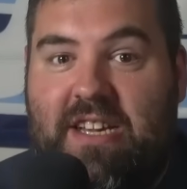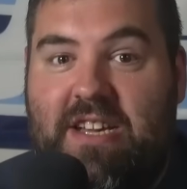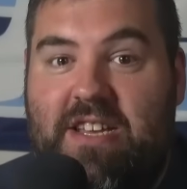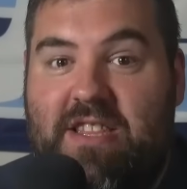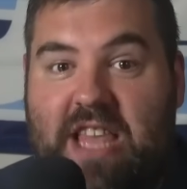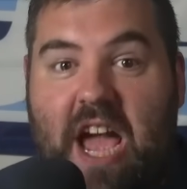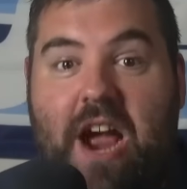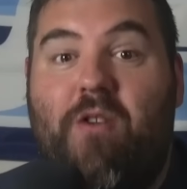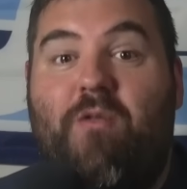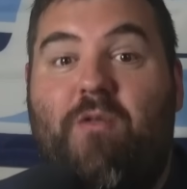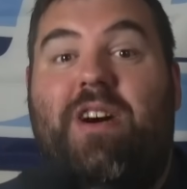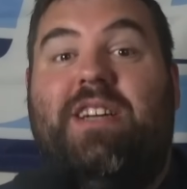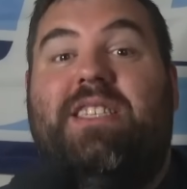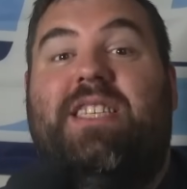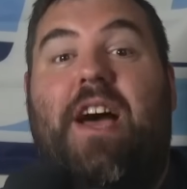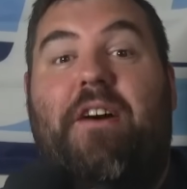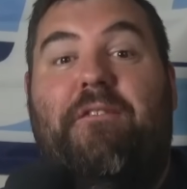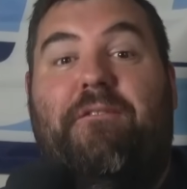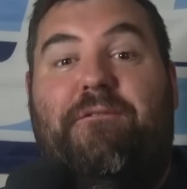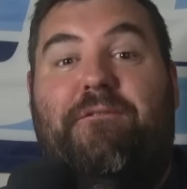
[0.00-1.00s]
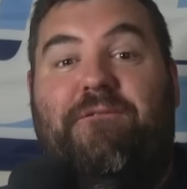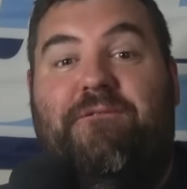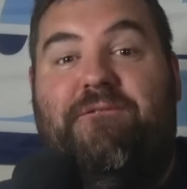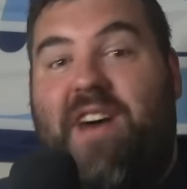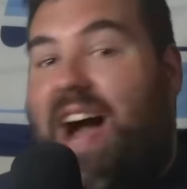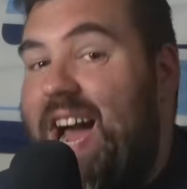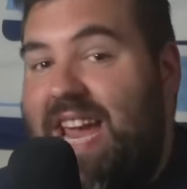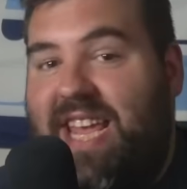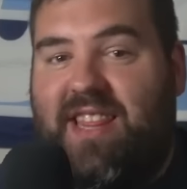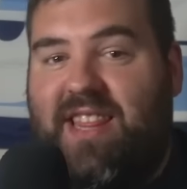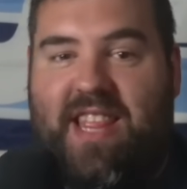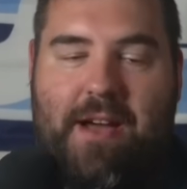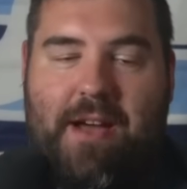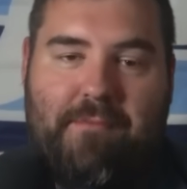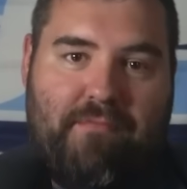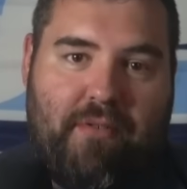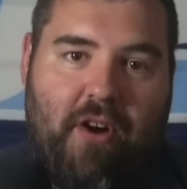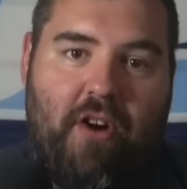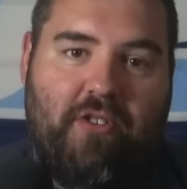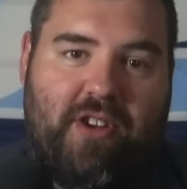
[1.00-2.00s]
There was a fight that
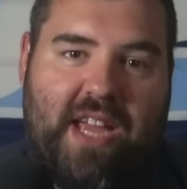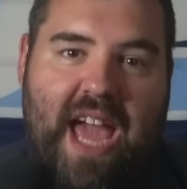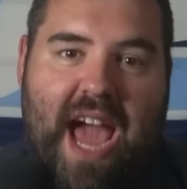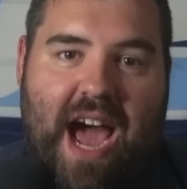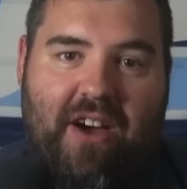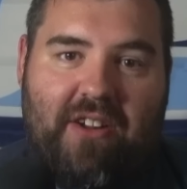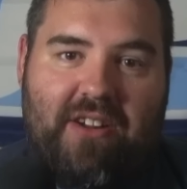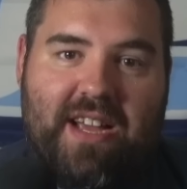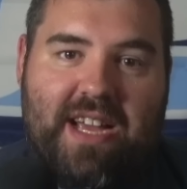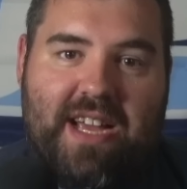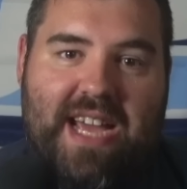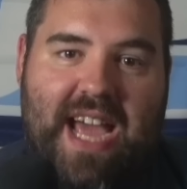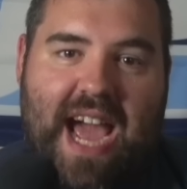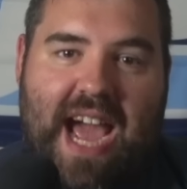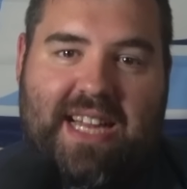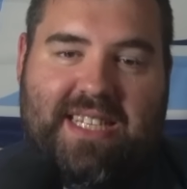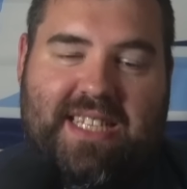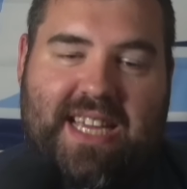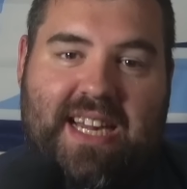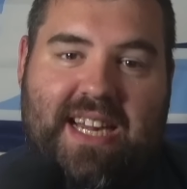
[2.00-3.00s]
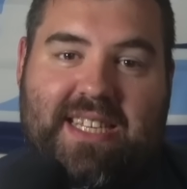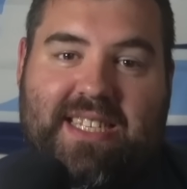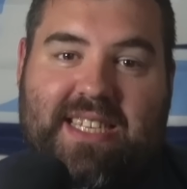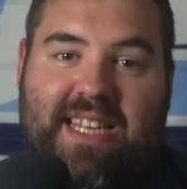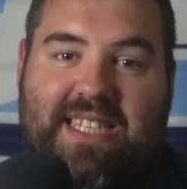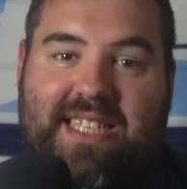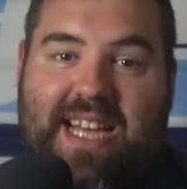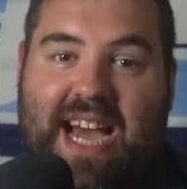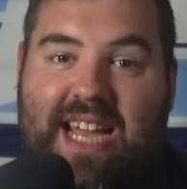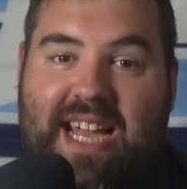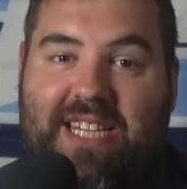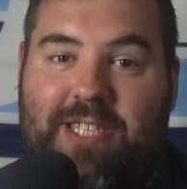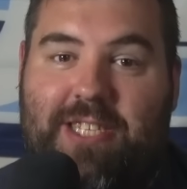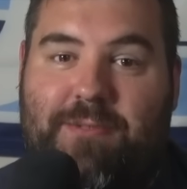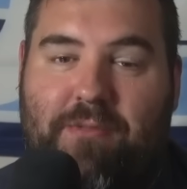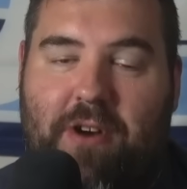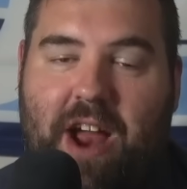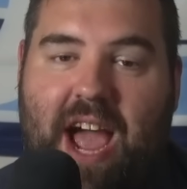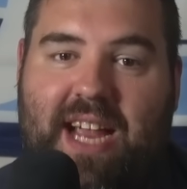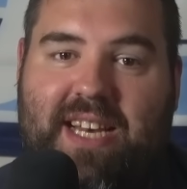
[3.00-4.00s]
broke out at Tennessee Titans
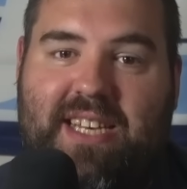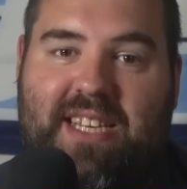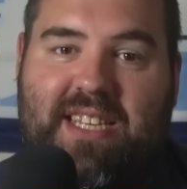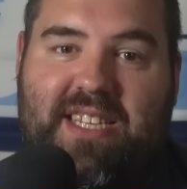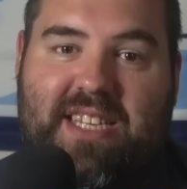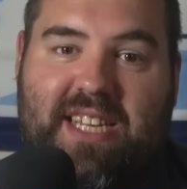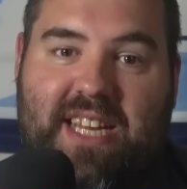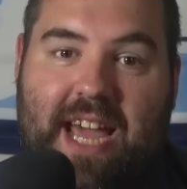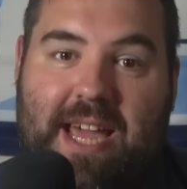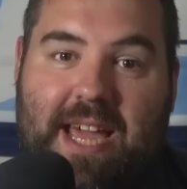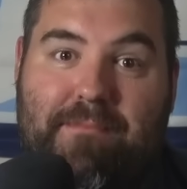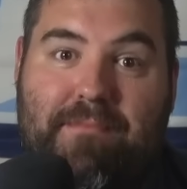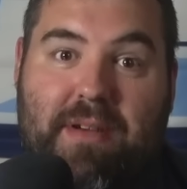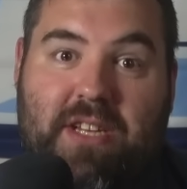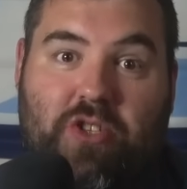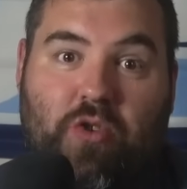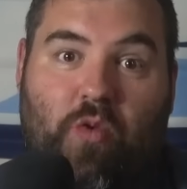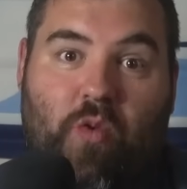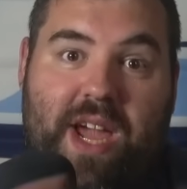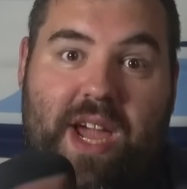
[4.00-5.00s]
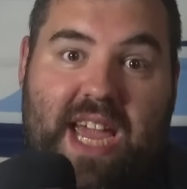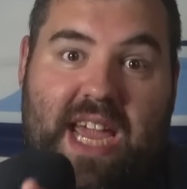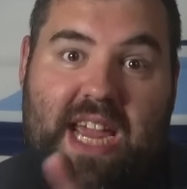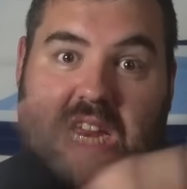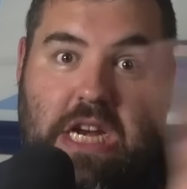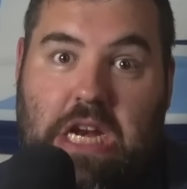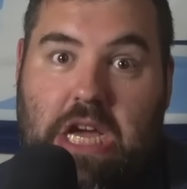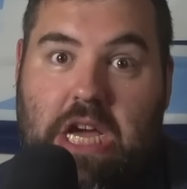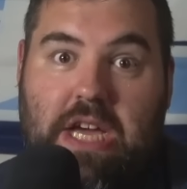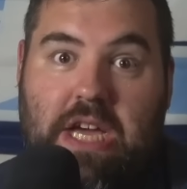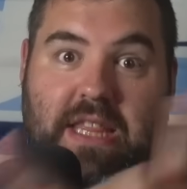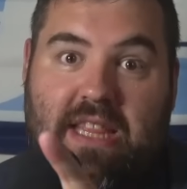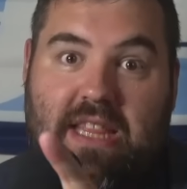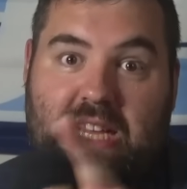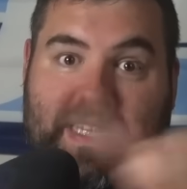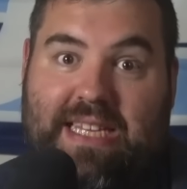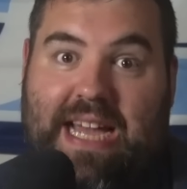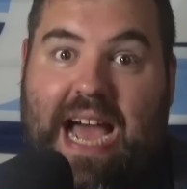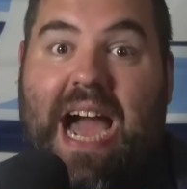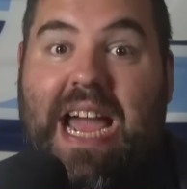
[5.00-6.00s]
practice today between the
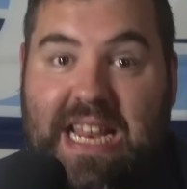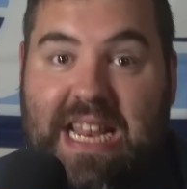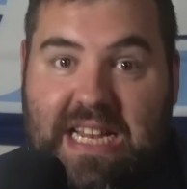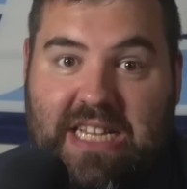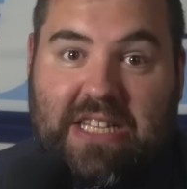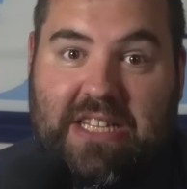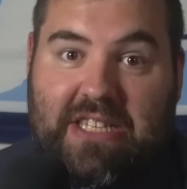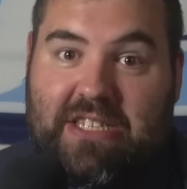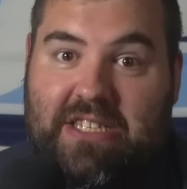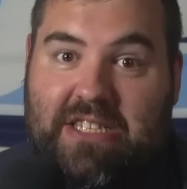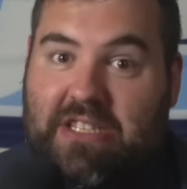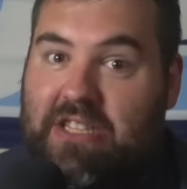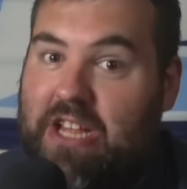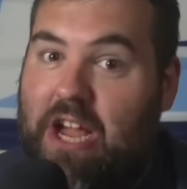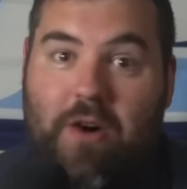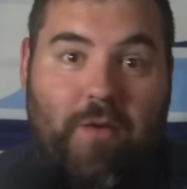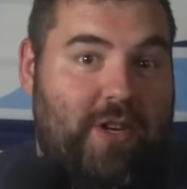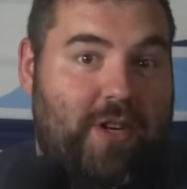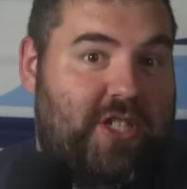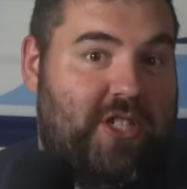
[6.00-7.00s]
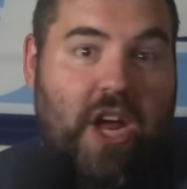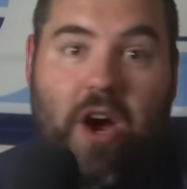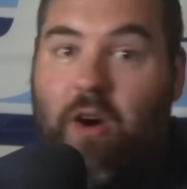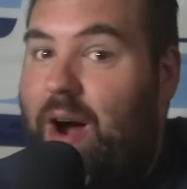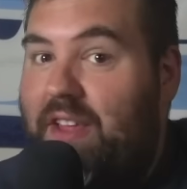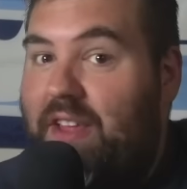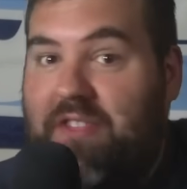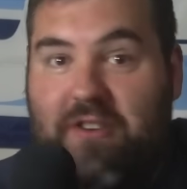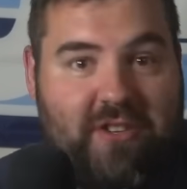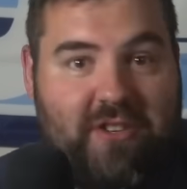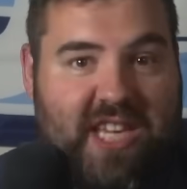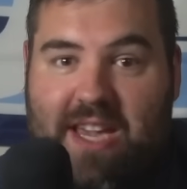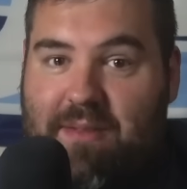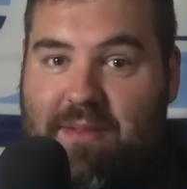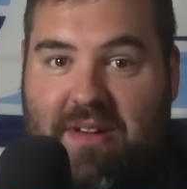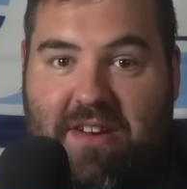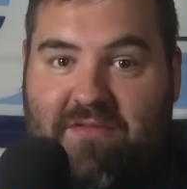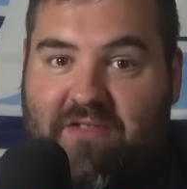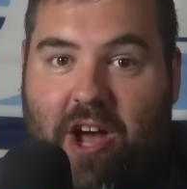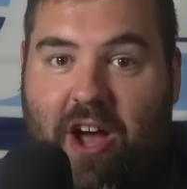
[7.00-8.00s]
Titans. There was no other team
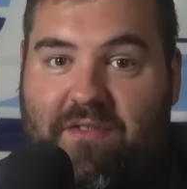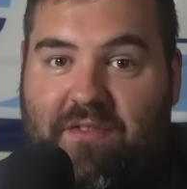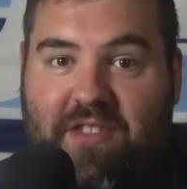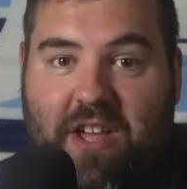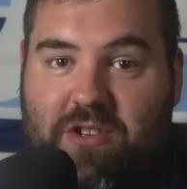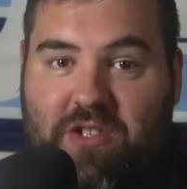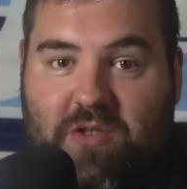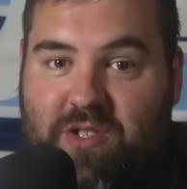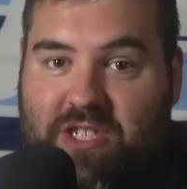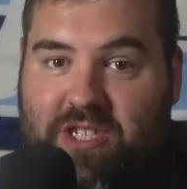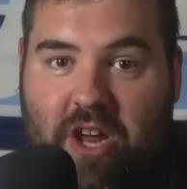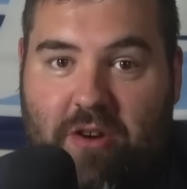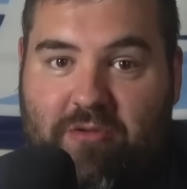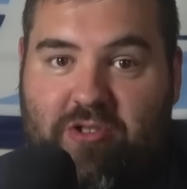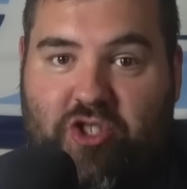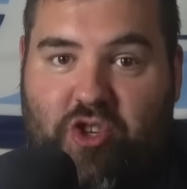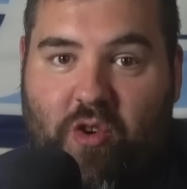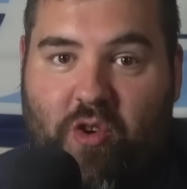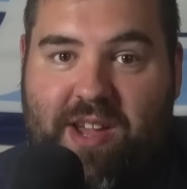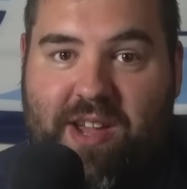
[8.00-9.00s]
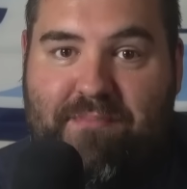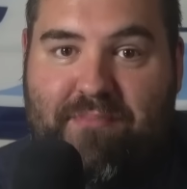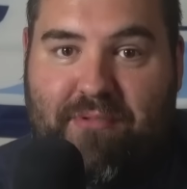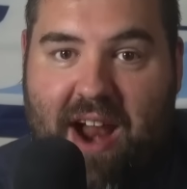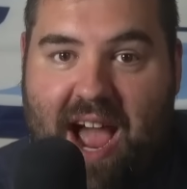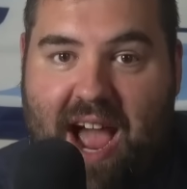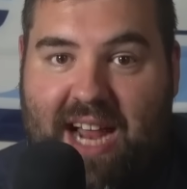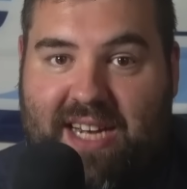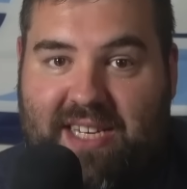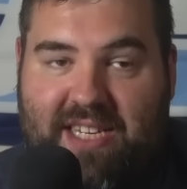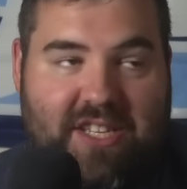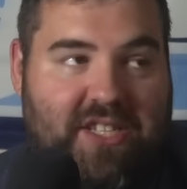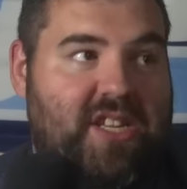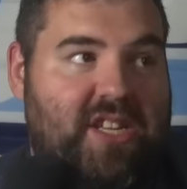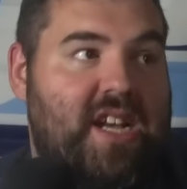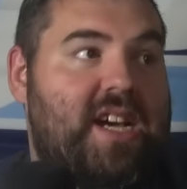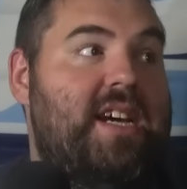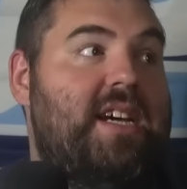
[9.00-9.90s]
involved. This was no joint practice.